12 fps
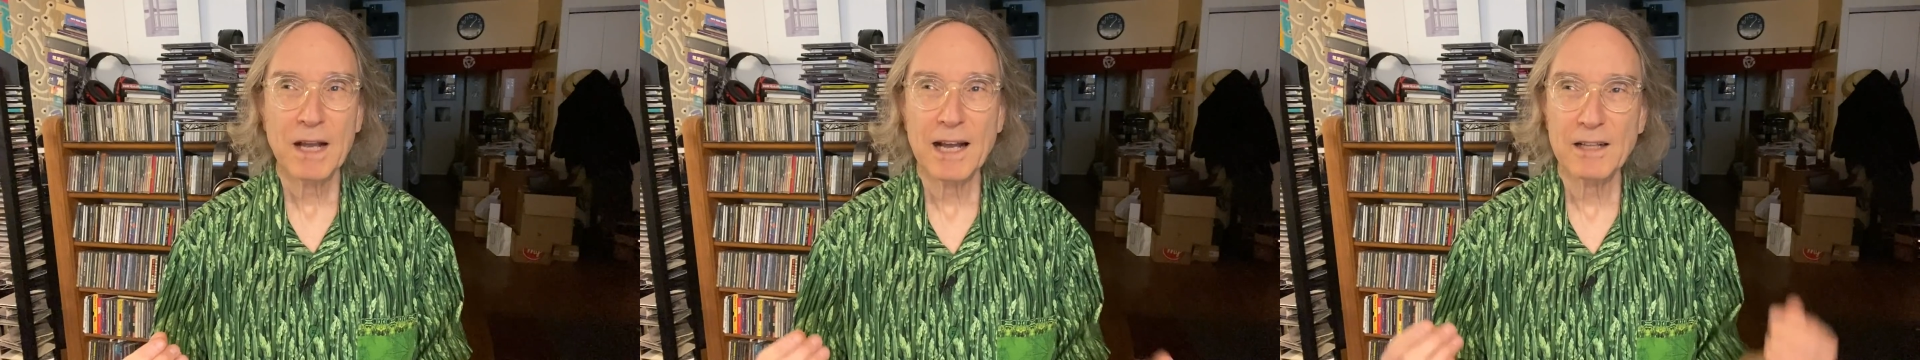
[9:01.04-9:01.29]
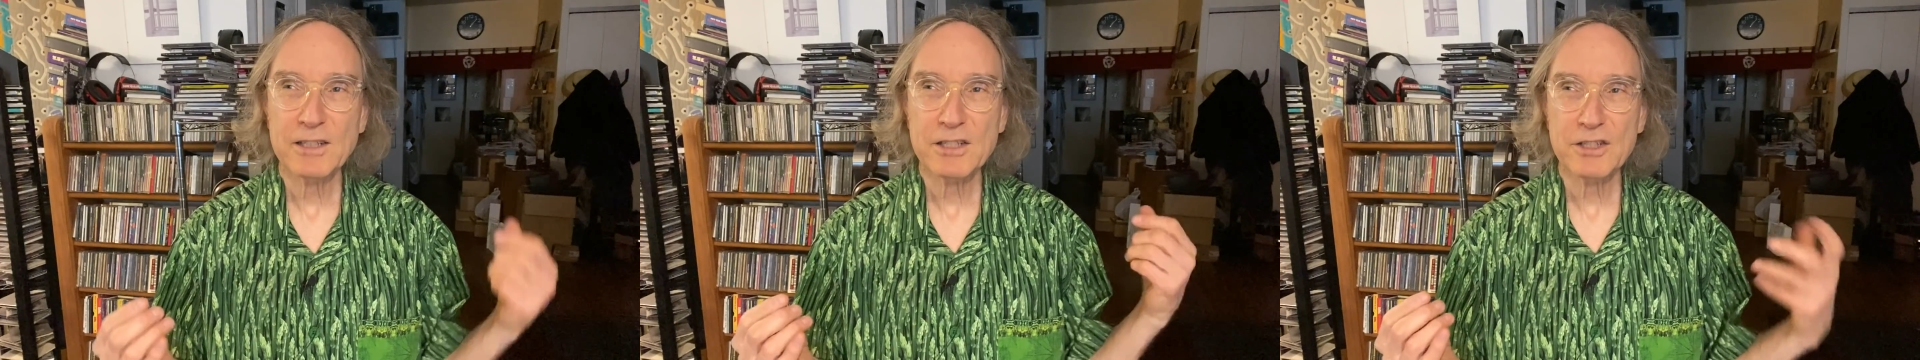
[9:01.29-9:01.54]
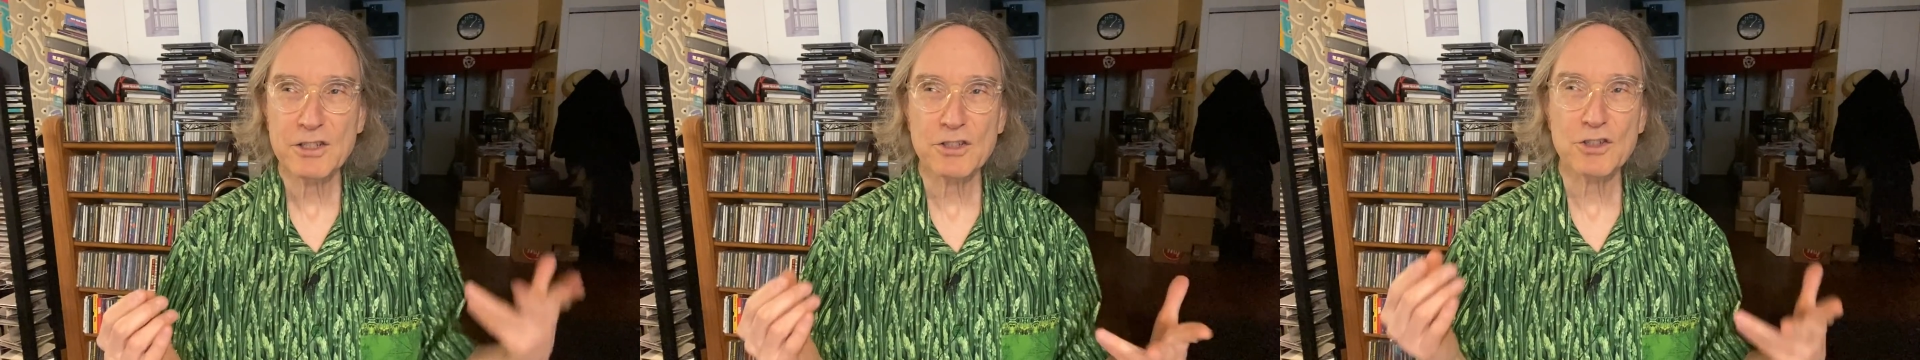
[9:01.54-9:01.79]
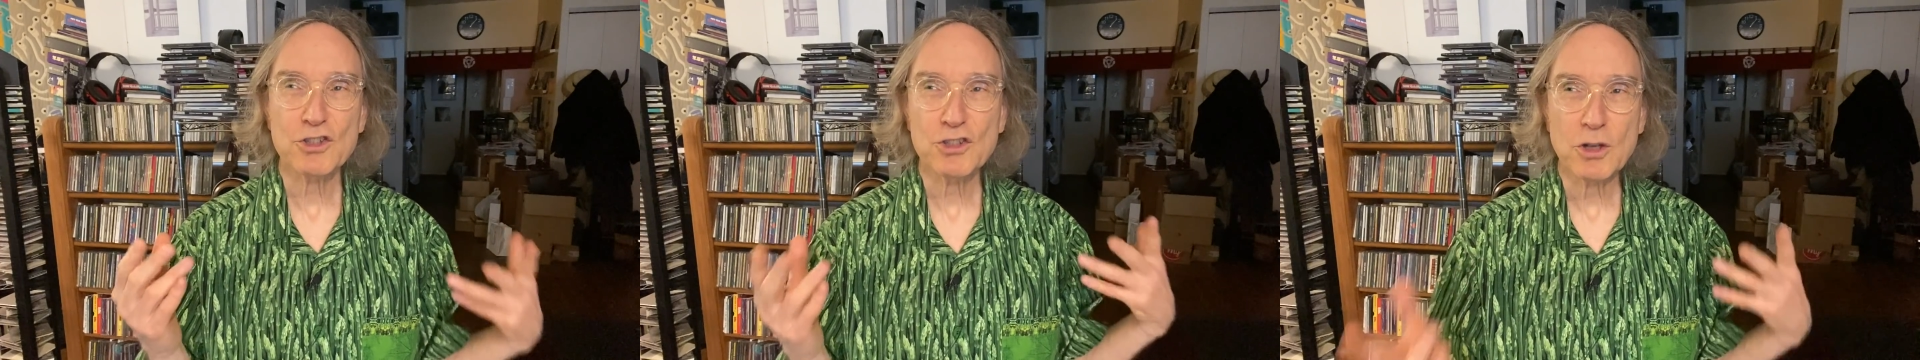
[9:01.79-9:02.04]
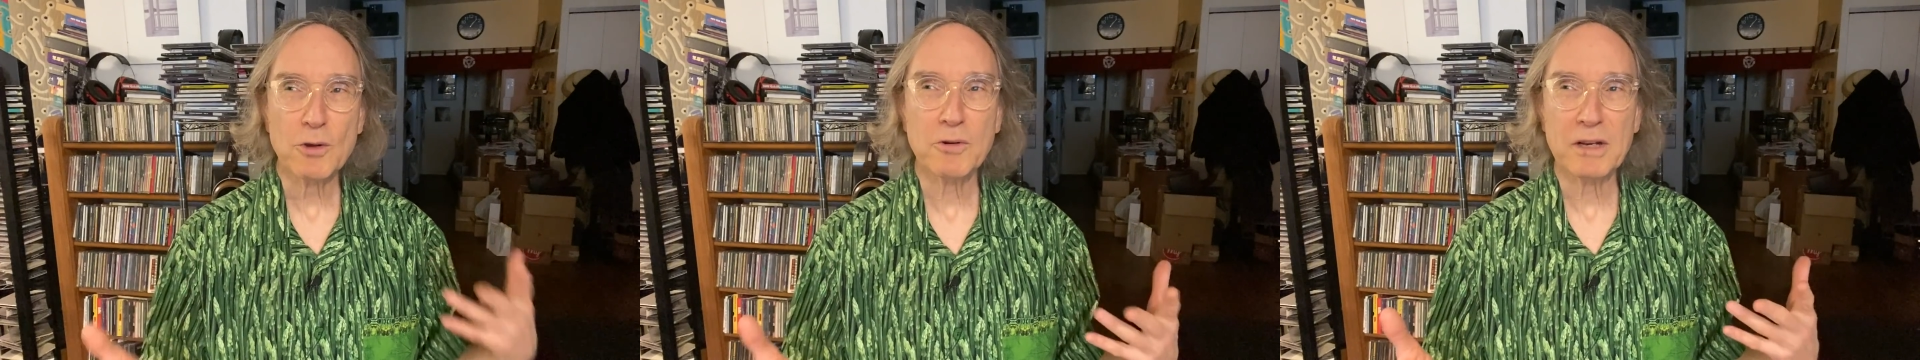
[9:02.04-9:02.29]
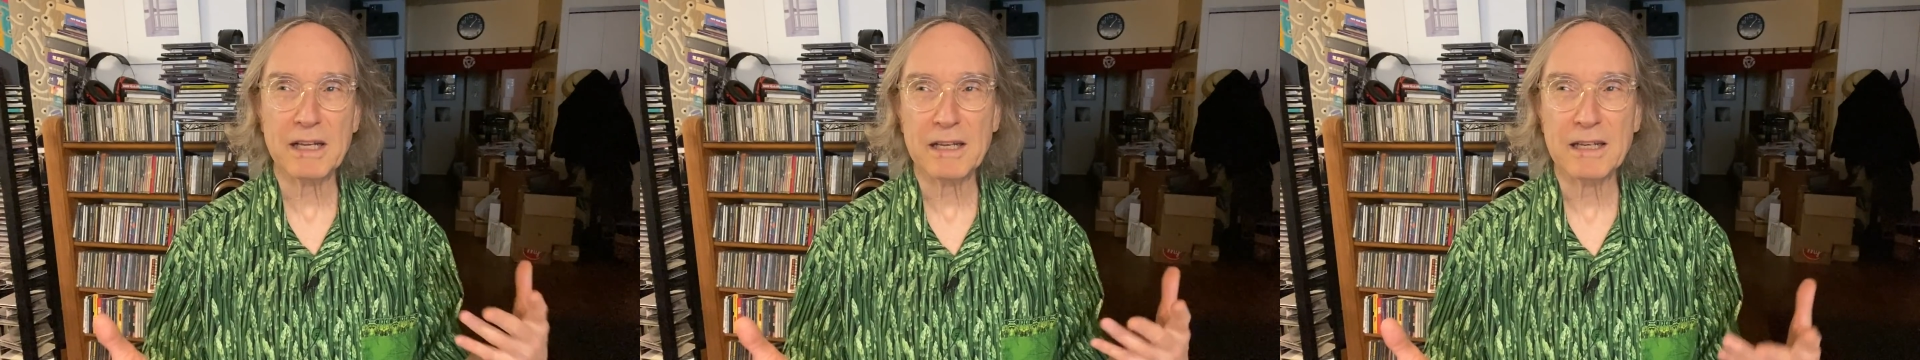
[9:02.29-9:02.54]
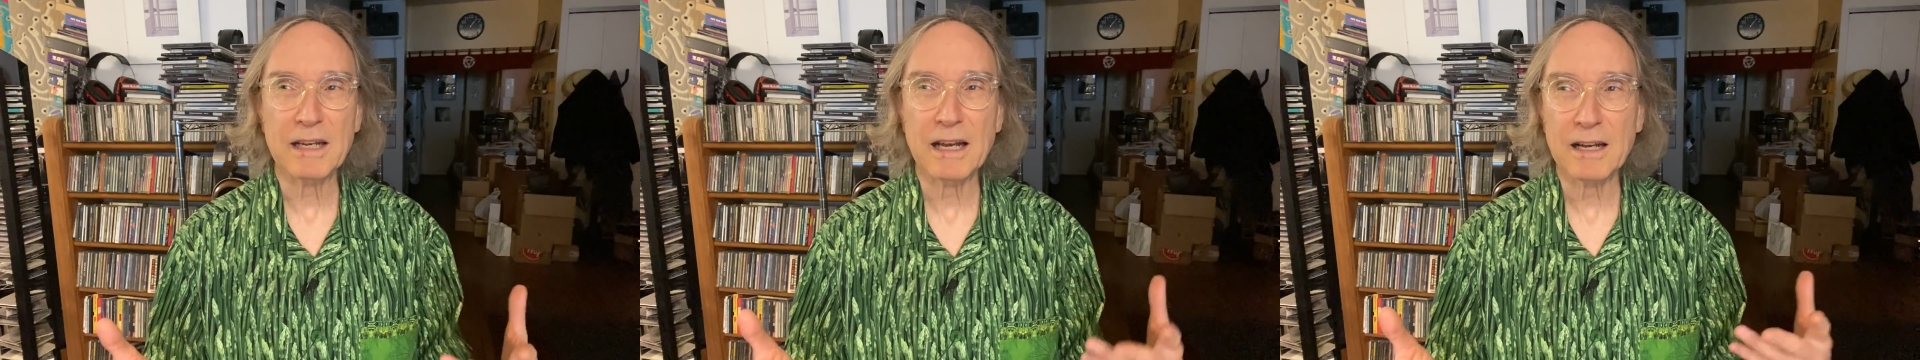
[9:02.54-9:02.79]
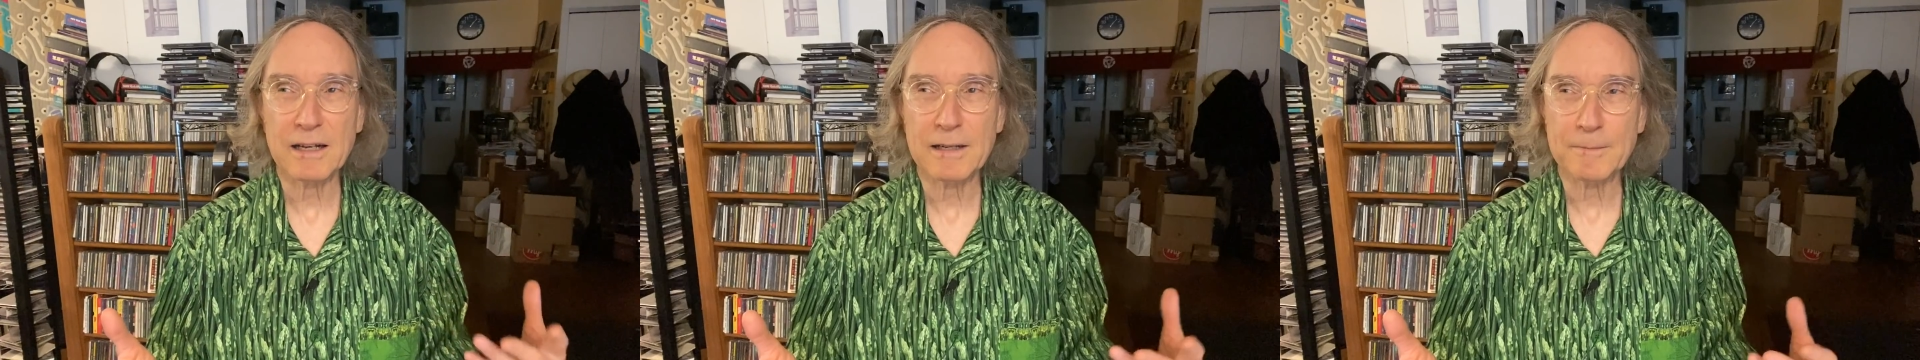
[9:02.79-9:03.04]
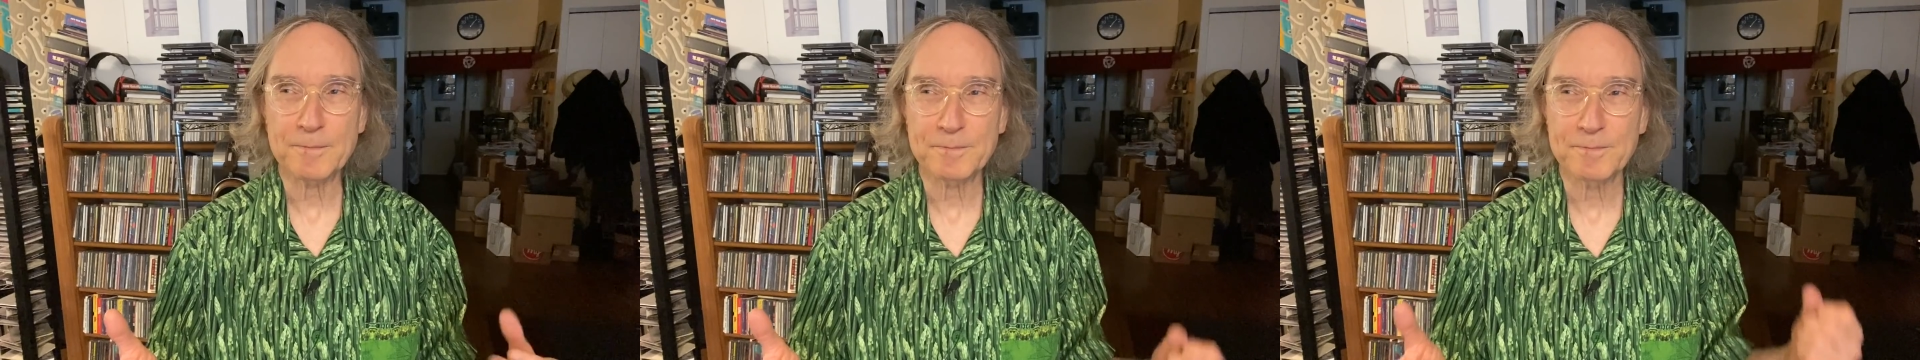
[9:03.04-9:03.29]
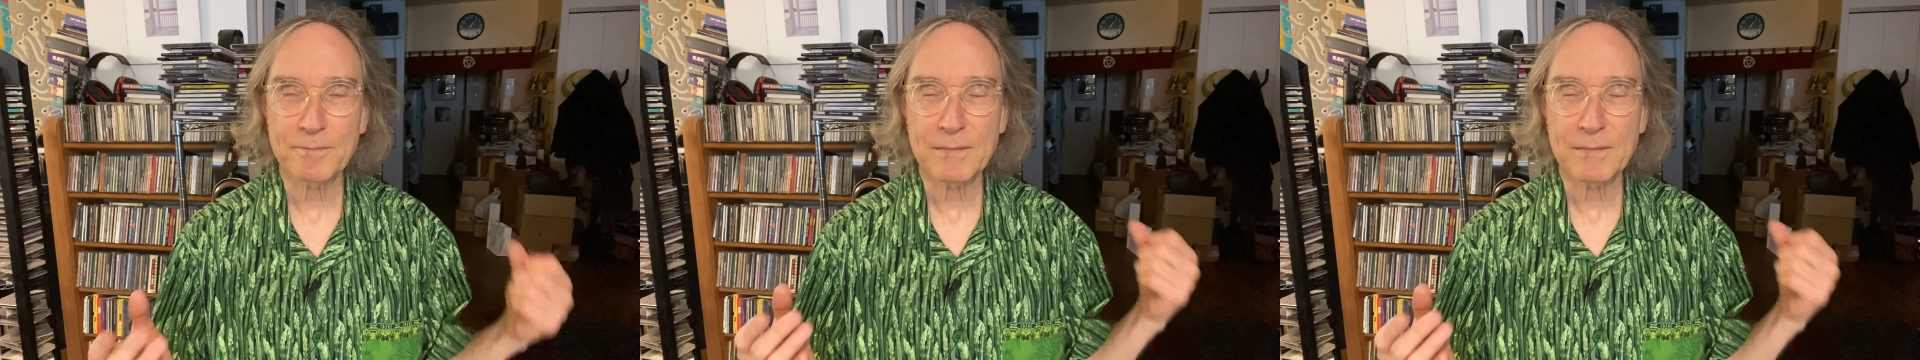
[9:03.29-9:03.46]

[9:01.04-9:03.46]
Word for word: I listened to the Sony um,